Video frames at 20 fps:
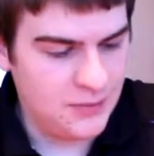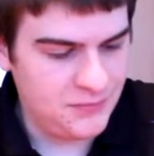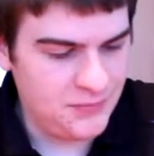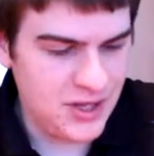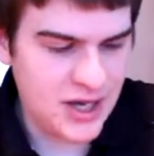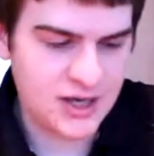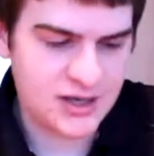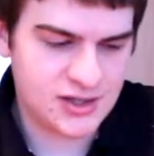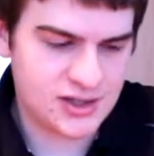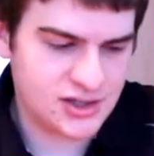
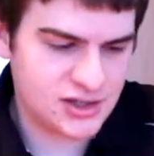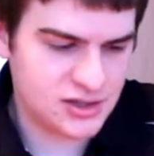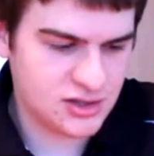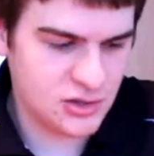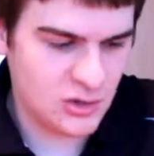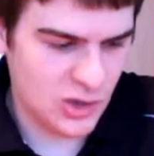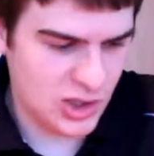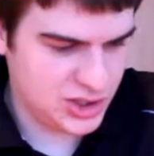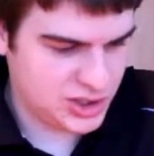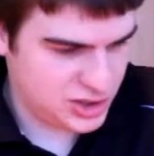Next
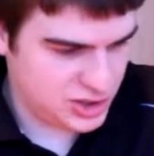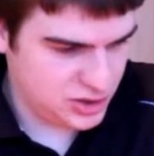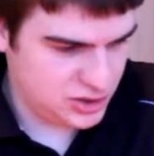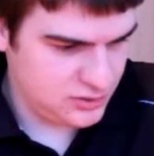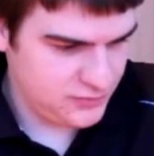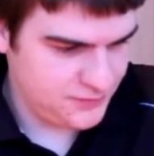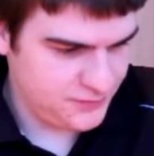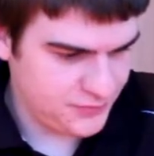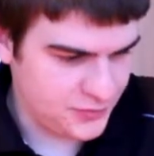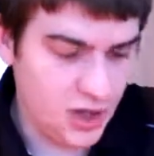
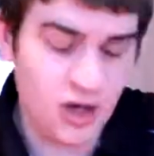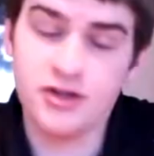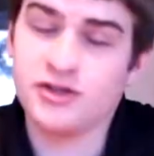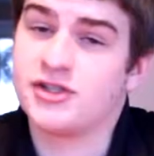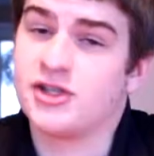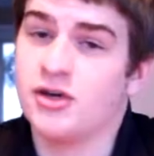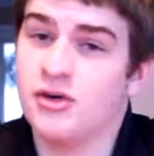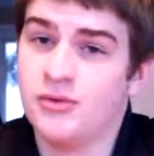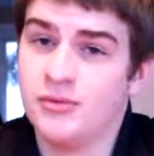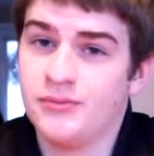question.
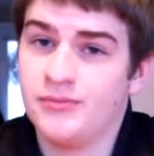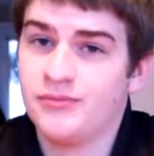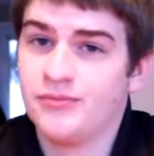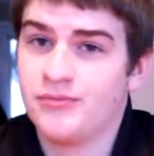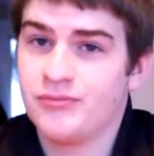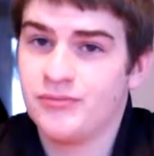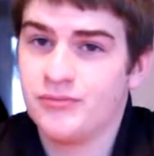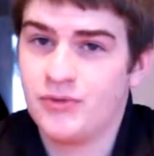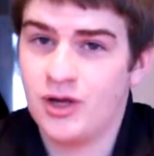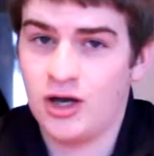Also,
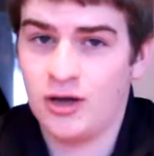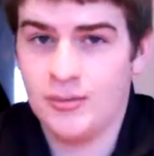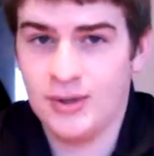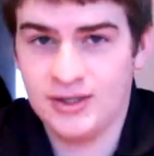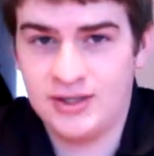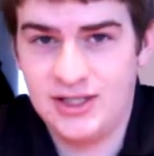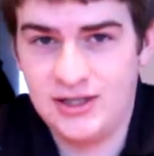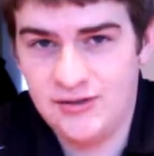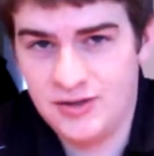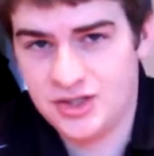talking
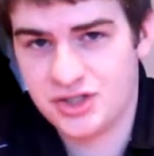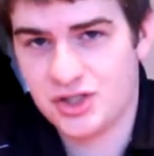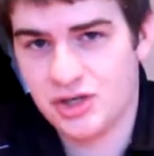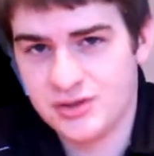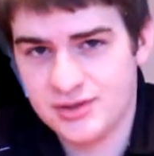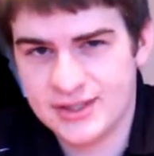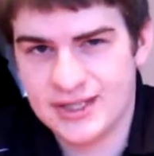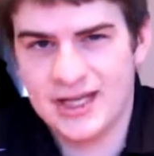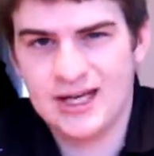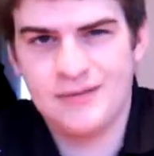about TV
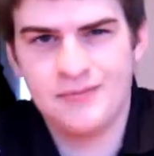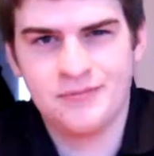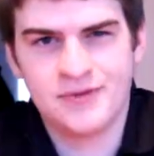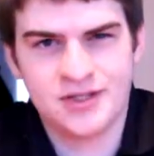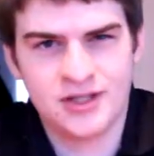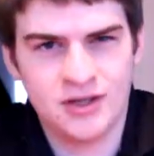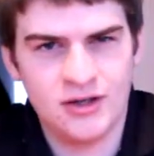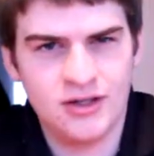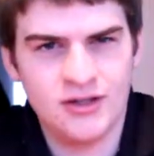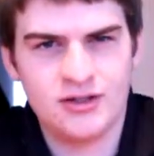shows, I'm
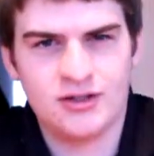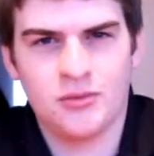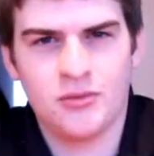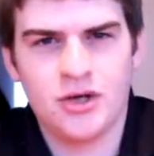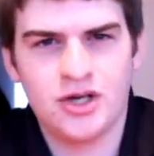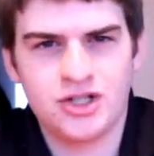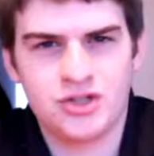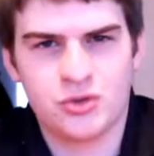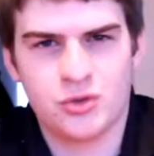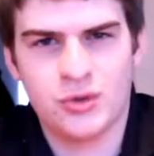starting to
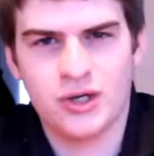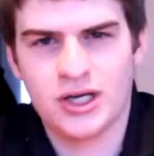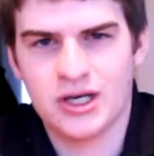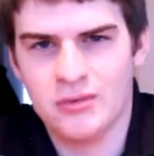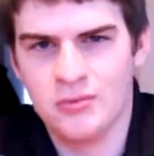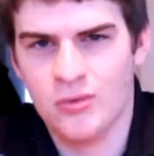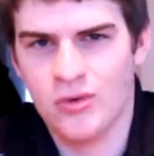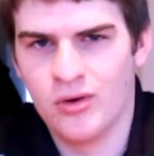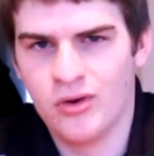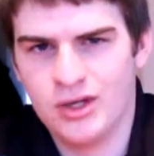watch Rick
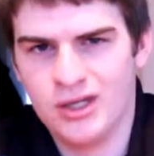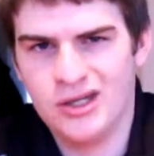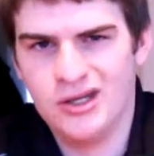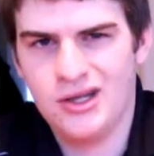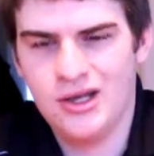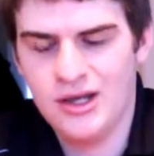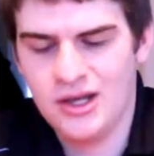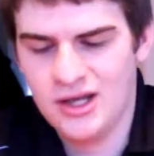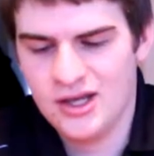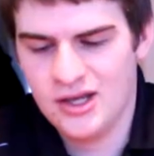and
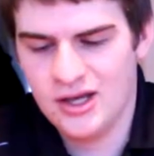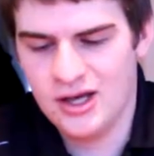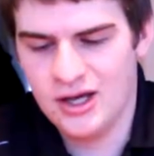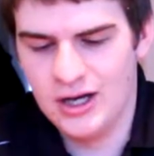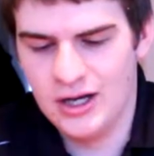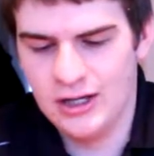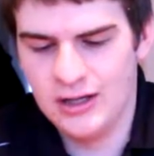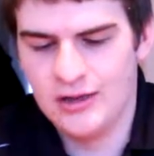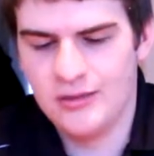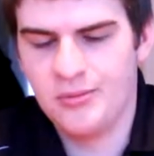Morty.
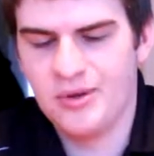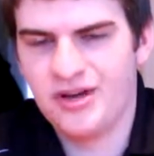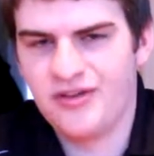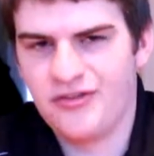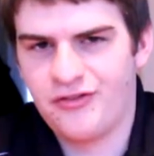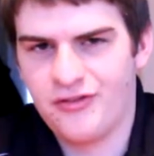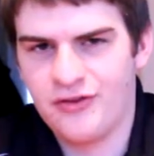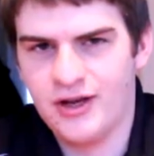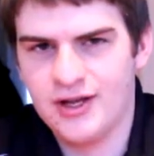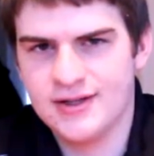A lot of my
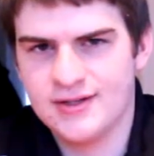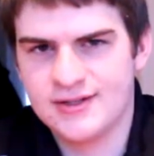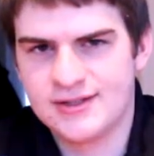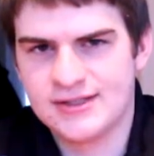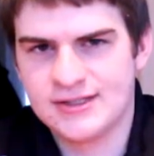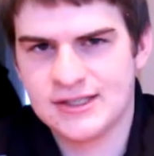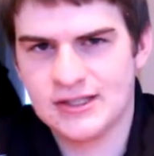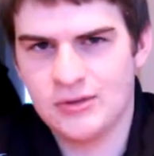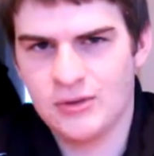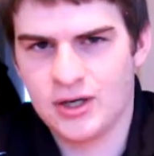
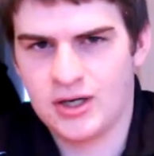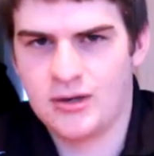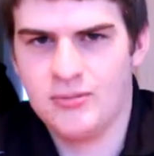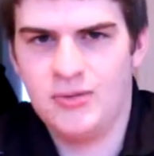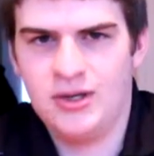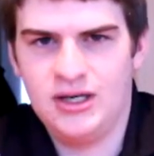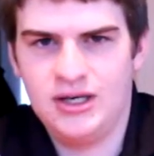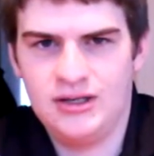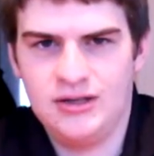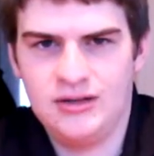friends
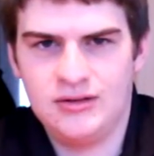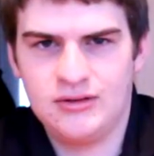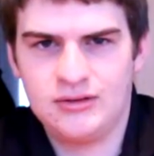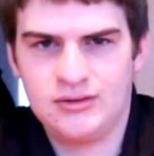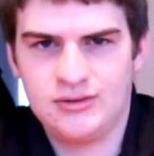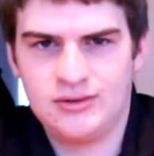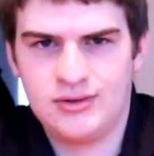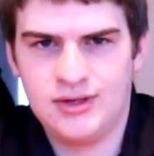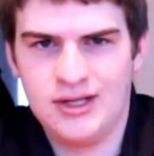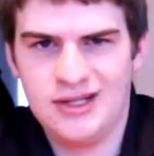recommended
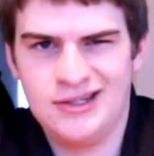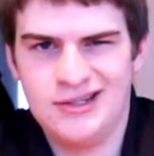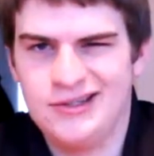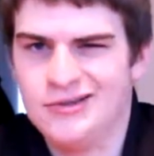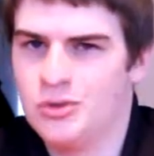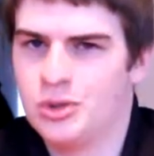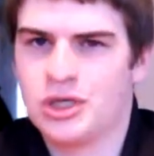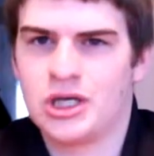it